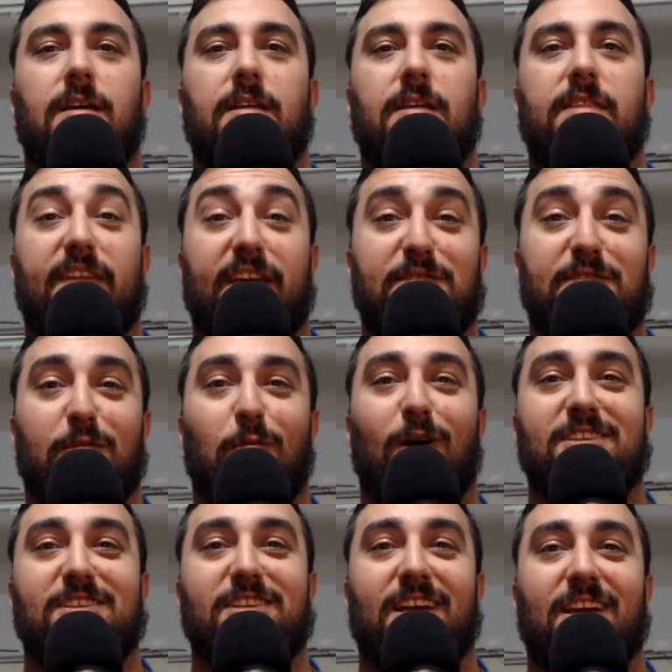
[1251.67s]
Thanks for
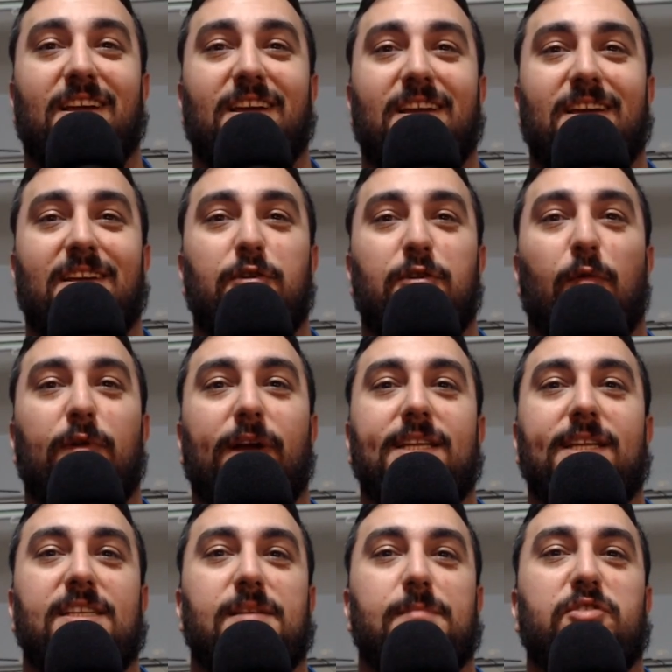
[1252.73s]
watching. Don't forget to
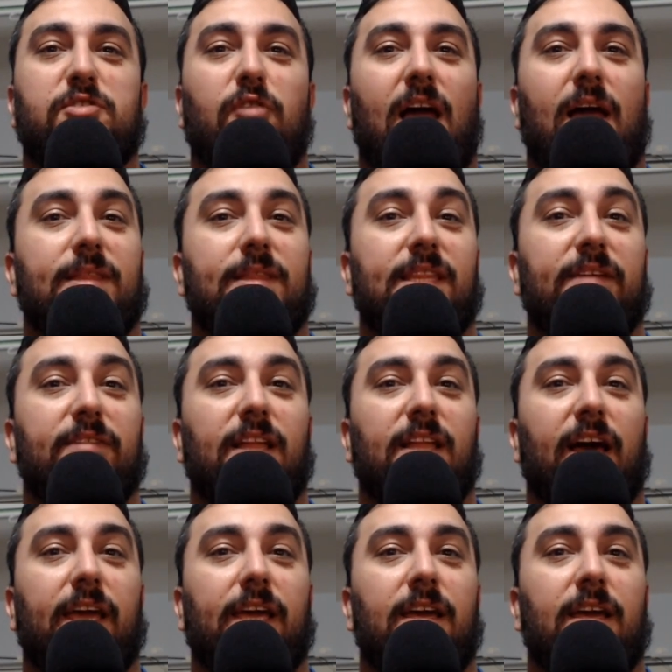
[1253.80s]
subscribe and leave a
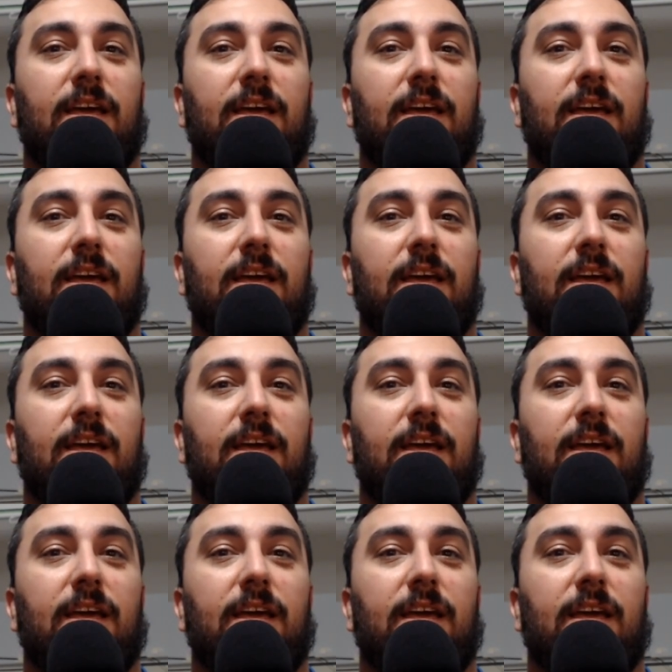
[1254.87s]
like,